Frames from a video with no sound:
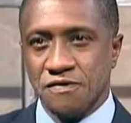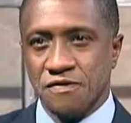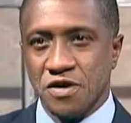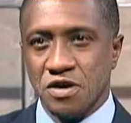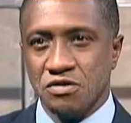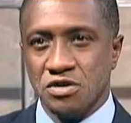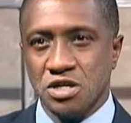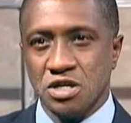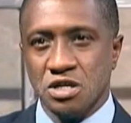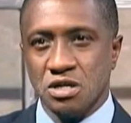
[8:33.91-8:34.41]

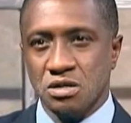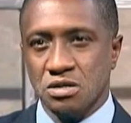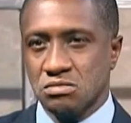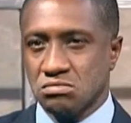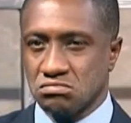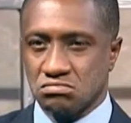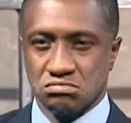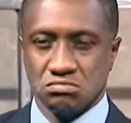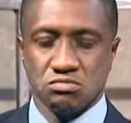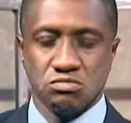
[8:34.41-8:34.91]
very, you know,
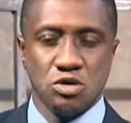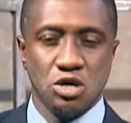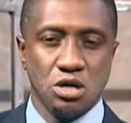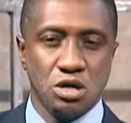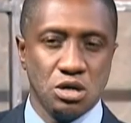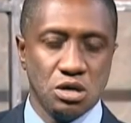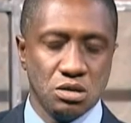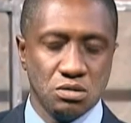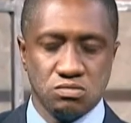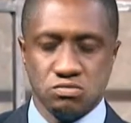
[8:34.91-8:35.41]

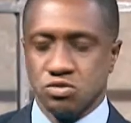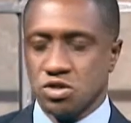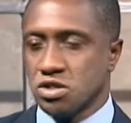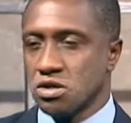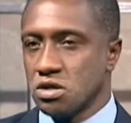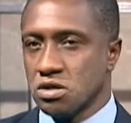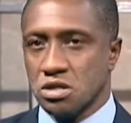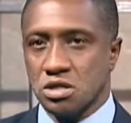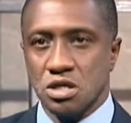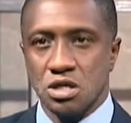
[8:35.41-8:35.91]
boy, we
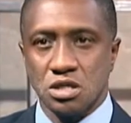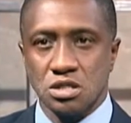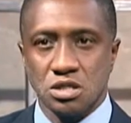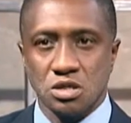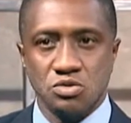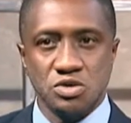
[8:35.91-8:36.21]
don't go doctor,